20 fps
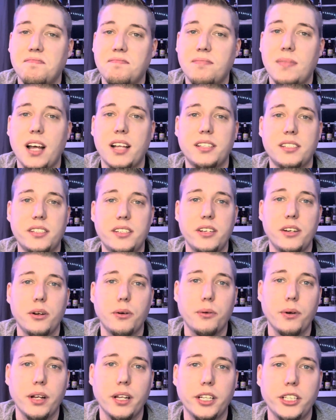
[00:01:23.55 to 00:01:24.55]
That's still
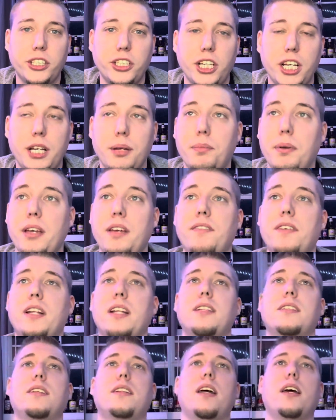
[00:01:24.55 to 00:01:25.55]
really cheap, even
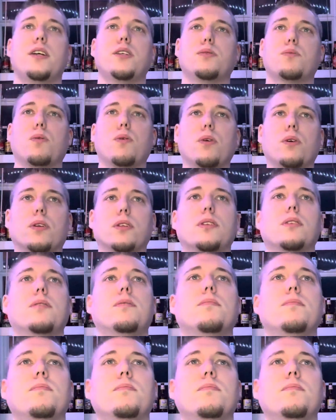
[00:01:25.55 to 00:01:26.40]
in today's world.